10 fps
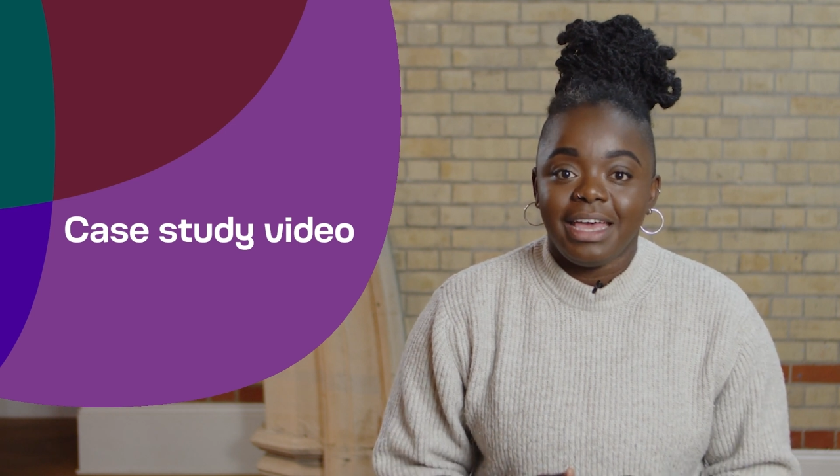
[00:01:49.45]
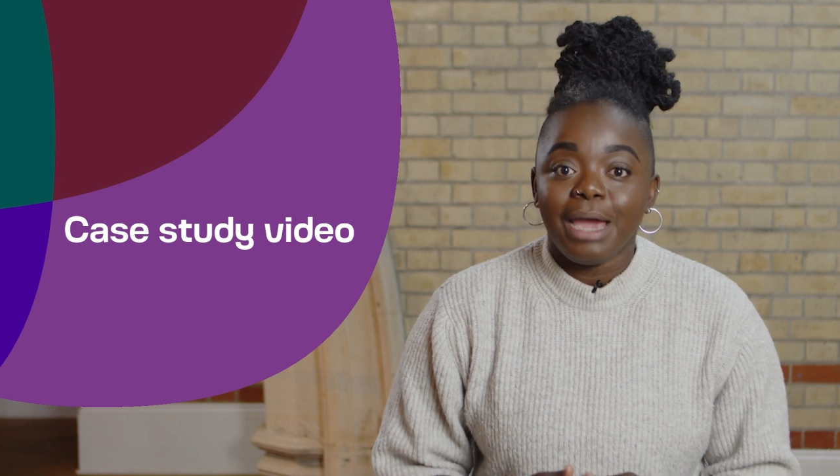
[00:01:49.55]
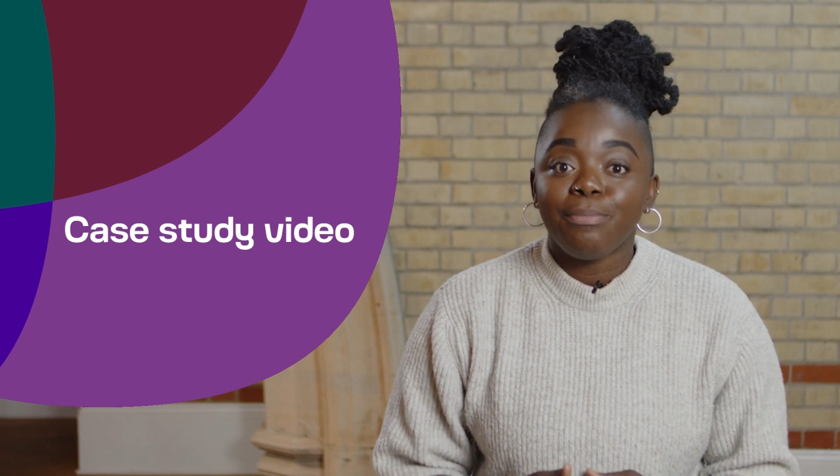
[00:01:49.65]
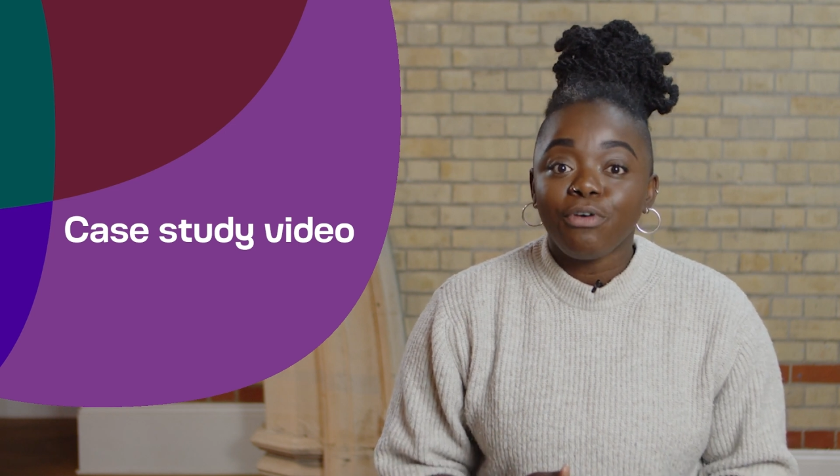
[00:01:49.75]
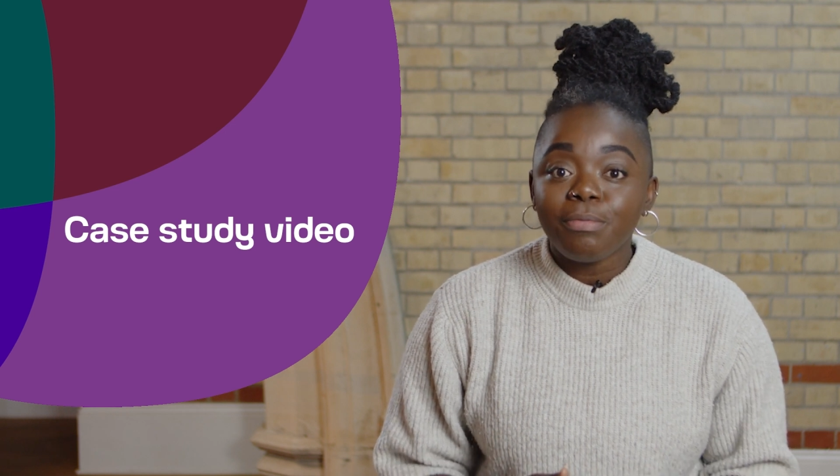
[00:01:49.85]

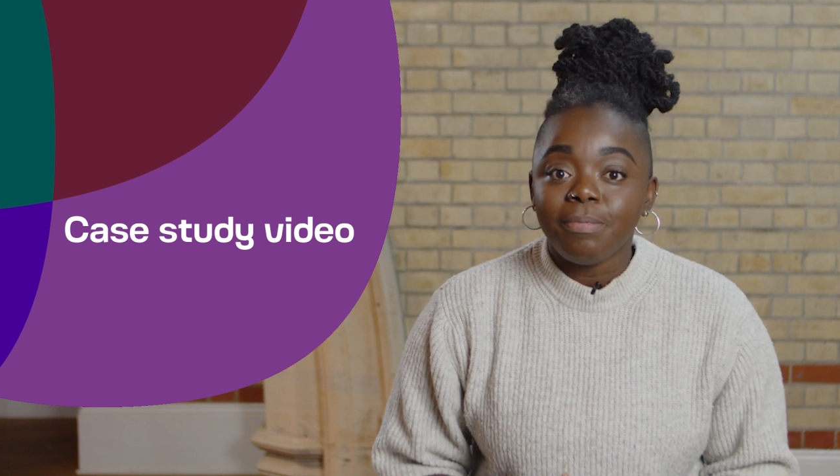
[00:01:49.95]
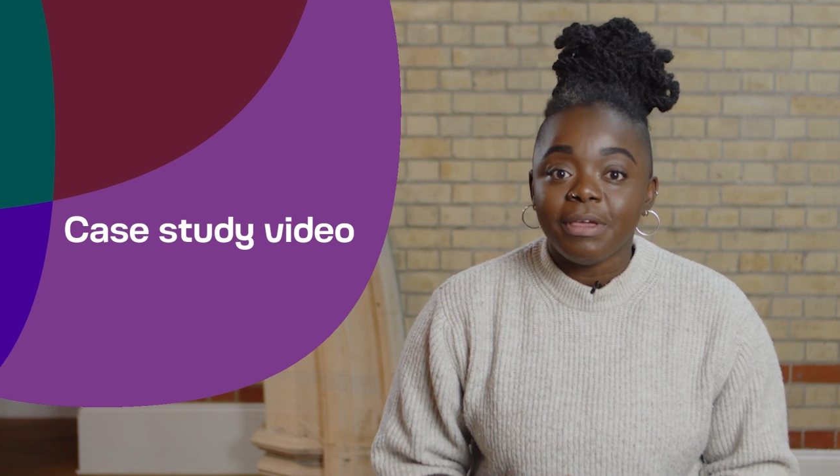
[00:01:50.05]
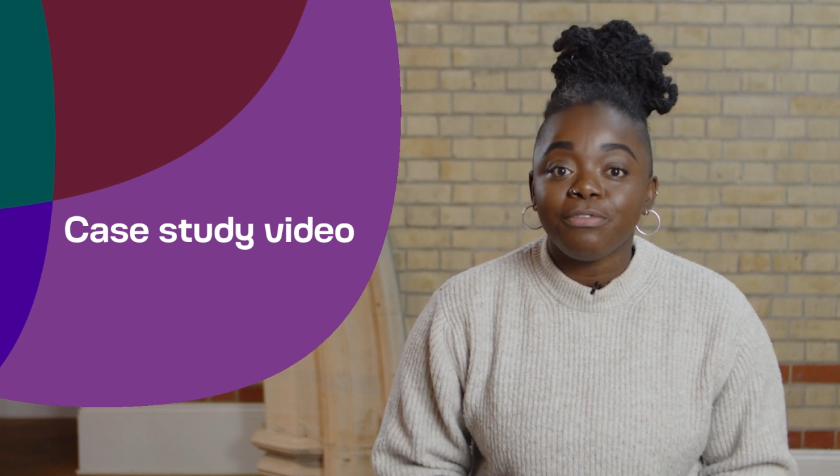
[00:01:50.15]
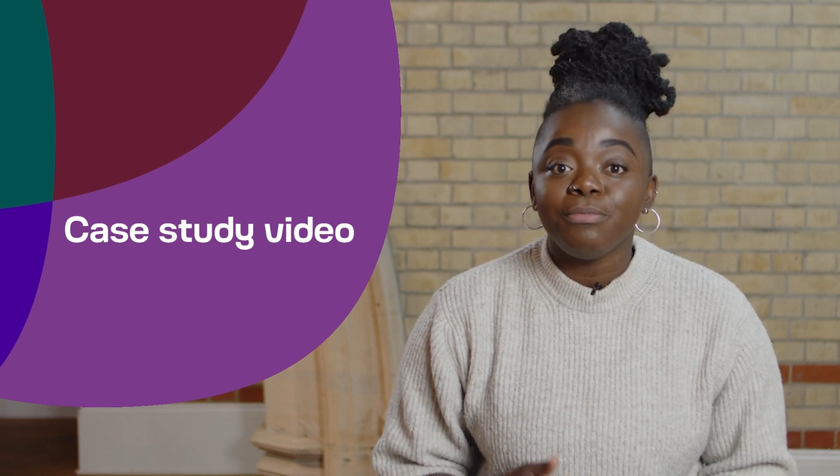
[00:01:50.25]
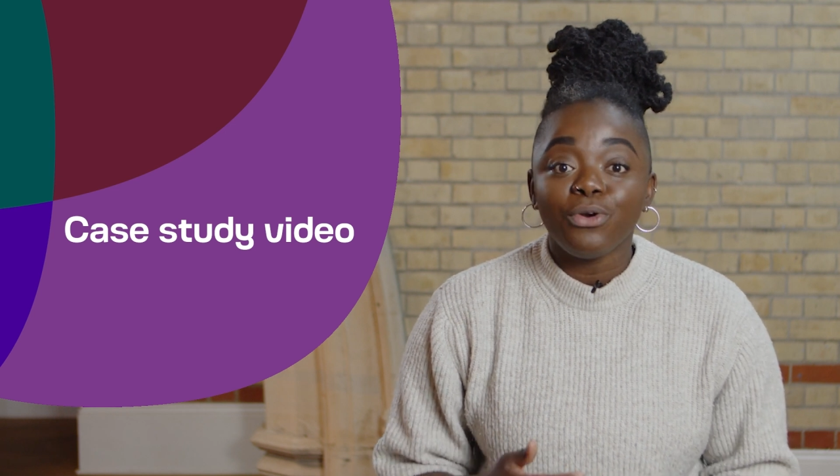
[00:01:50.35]
and probably
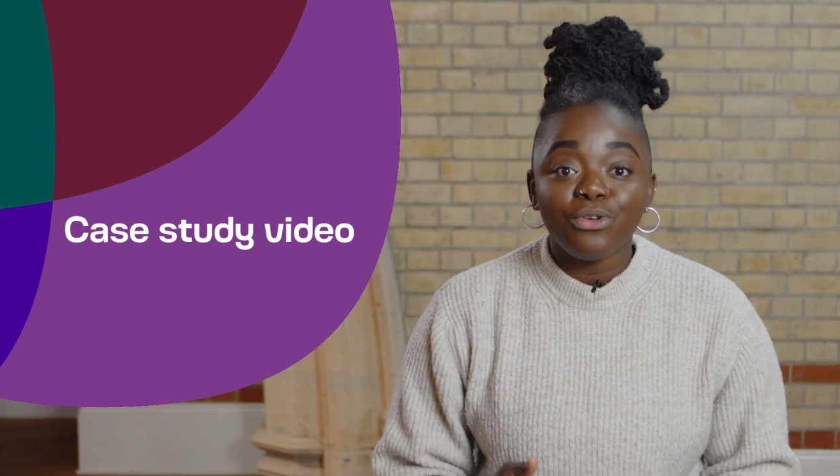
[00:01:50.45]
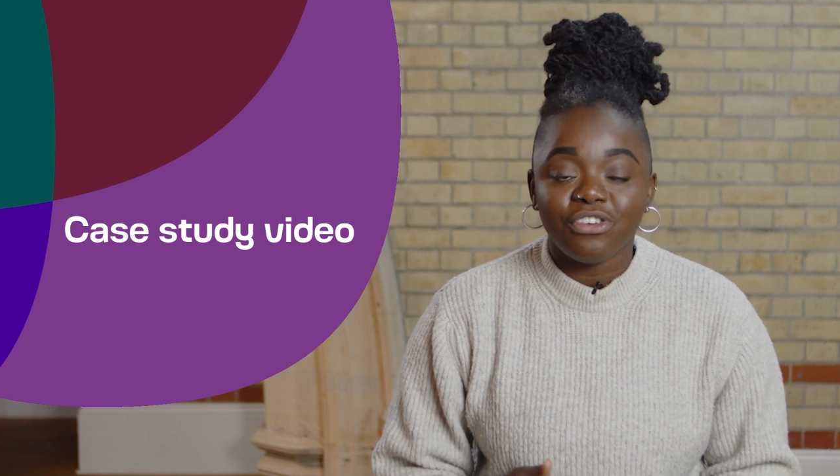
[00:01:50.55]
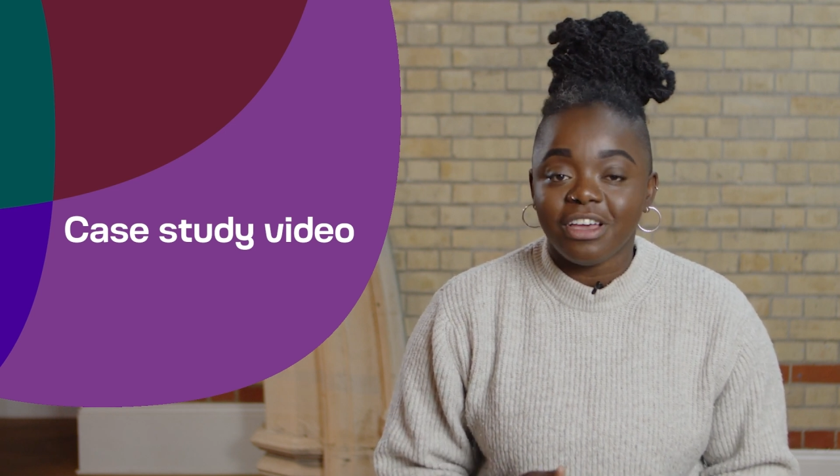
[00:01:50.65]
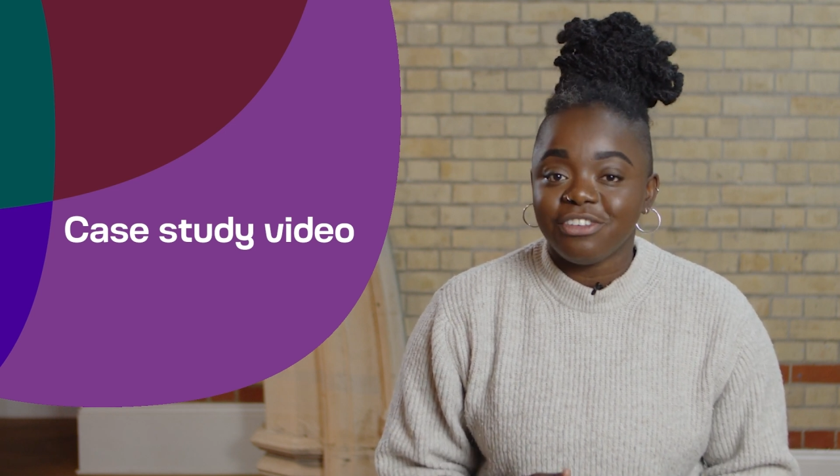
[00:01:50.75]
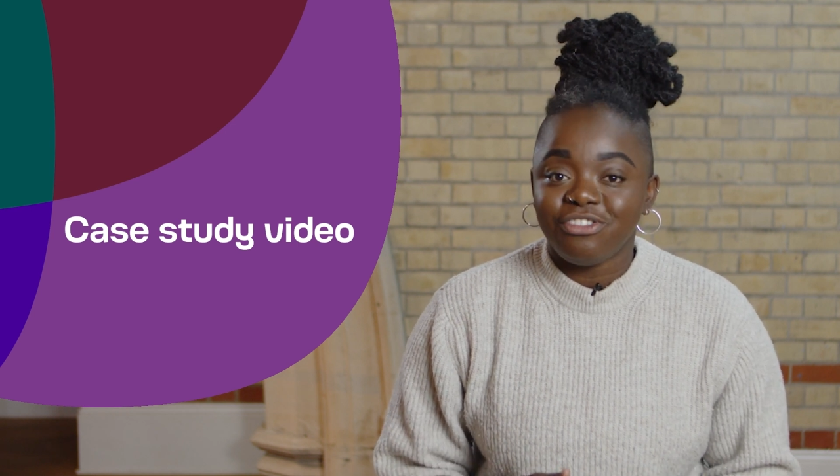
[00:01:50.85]
from your
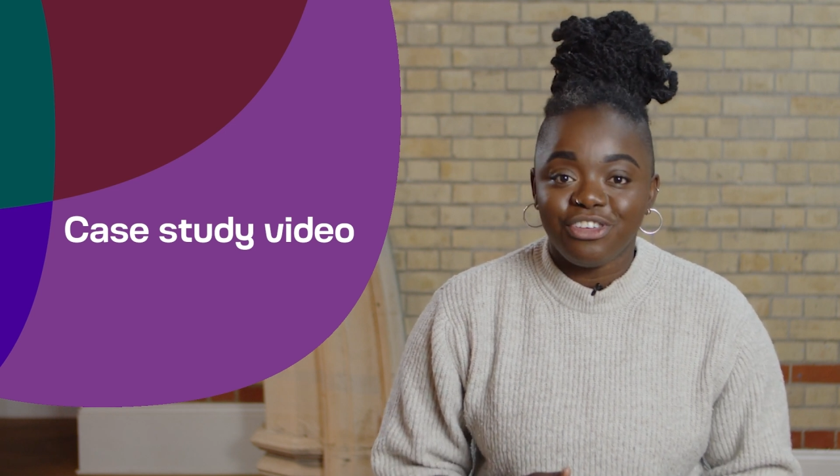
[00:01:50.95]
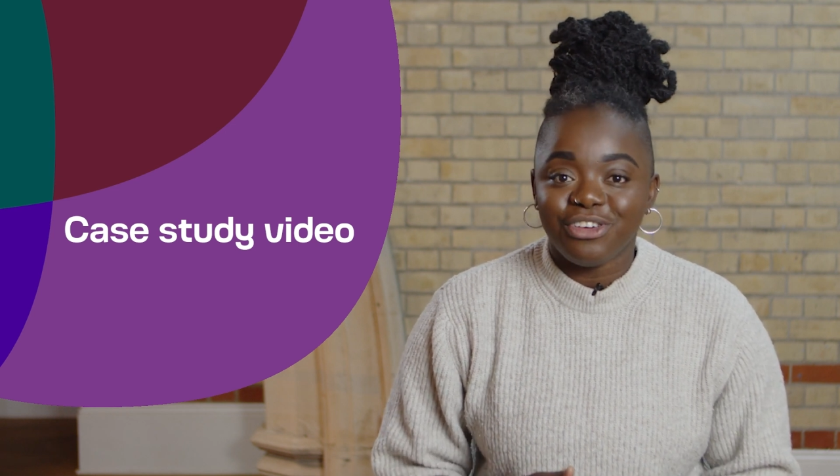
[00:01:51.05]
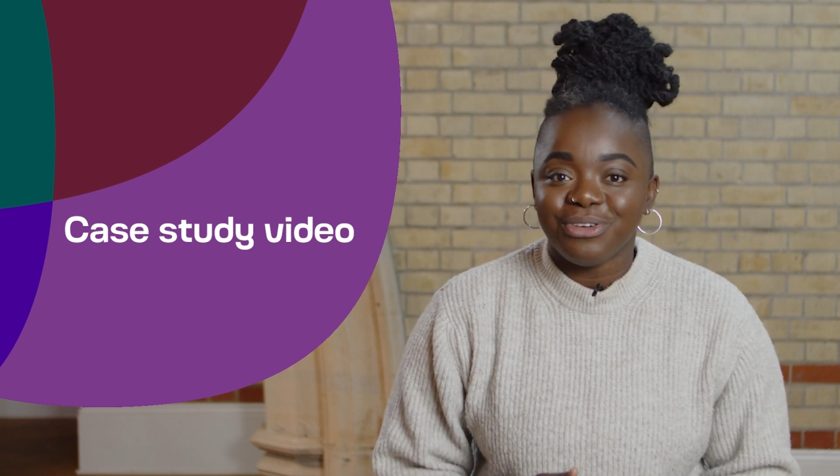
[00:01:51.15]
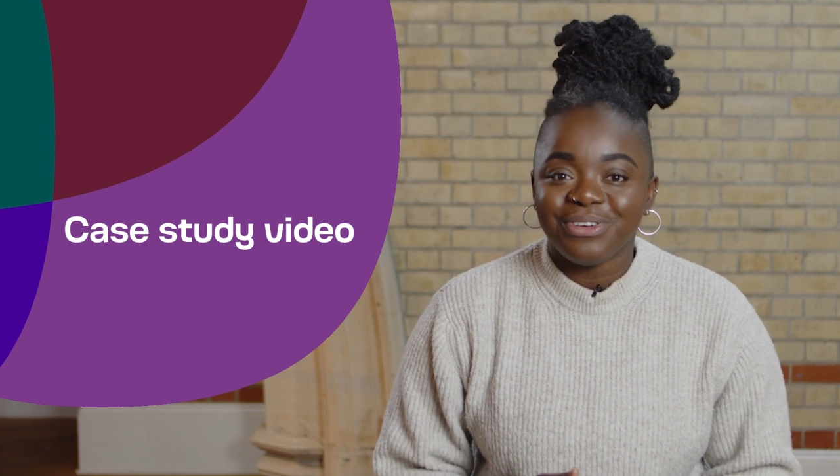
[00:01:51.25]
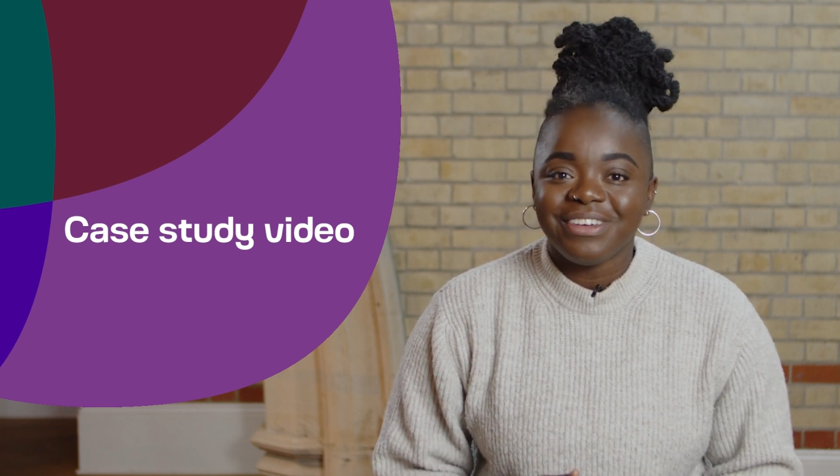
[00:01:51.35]
church too.